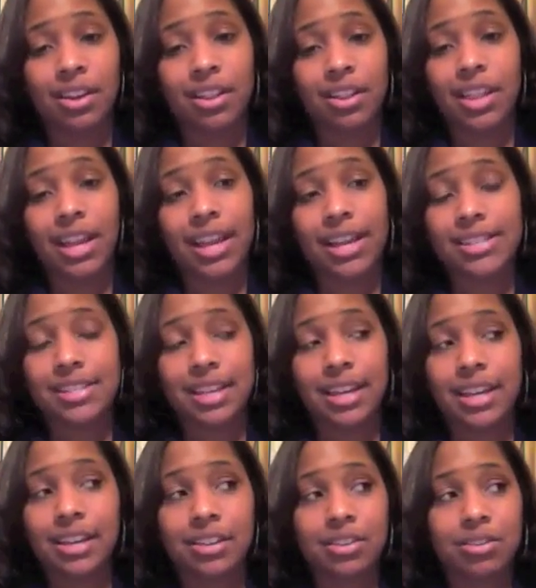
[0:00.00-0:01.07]
like I
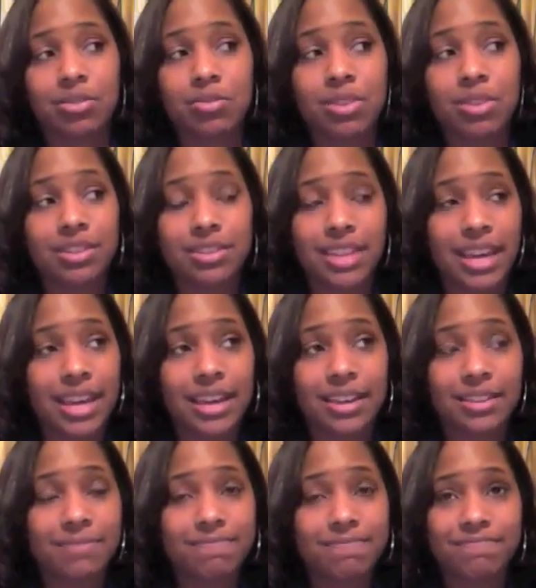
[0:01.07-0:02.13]
said, you can take,